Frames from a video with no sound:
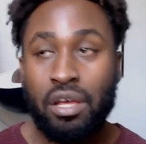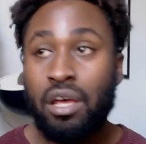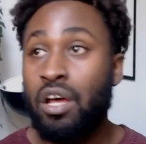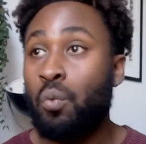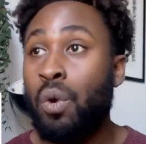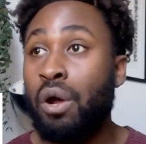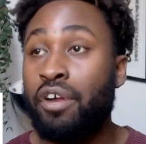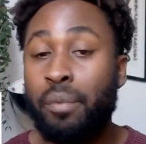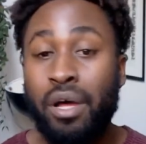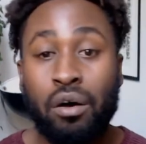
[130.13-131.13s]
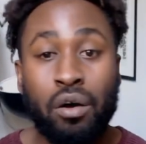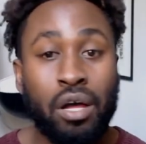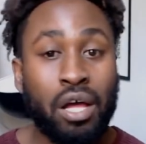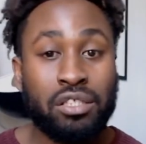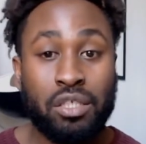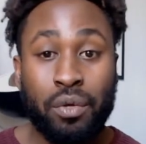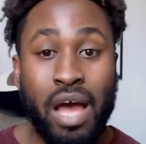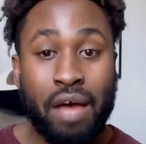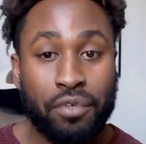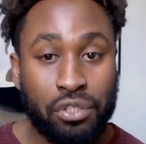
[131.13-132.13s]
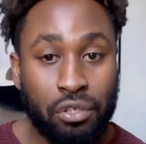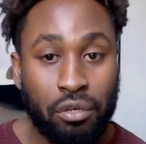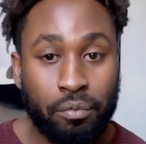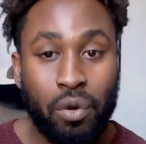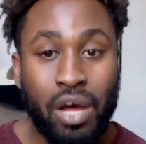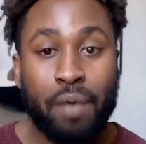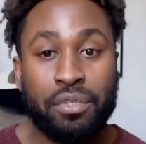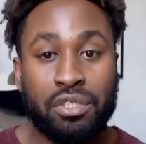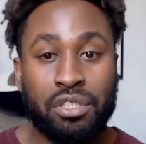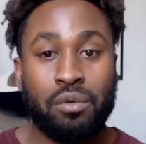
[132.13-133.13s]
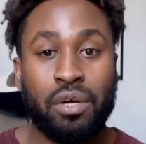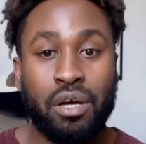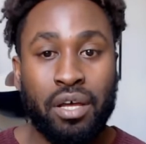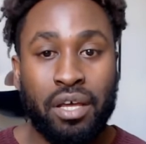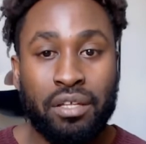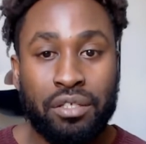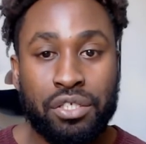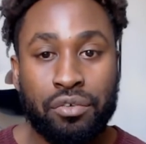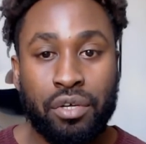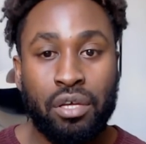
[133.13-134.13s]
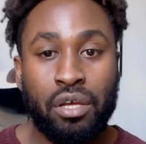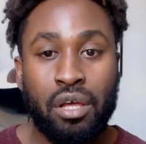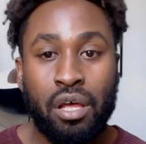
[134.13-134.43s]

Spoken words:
worried about do we have a job, what happens to our industry,